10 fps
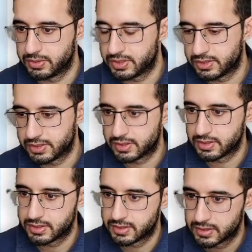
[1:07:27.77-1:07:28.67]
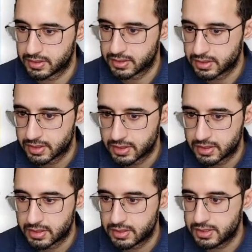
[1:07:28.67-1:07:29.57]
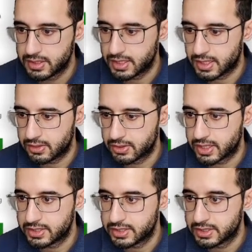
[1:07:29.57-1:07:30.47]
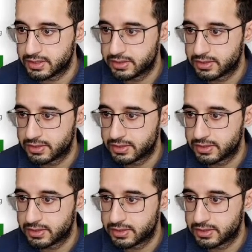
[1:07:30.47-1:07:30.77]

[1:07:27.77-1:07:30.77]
was deallocated.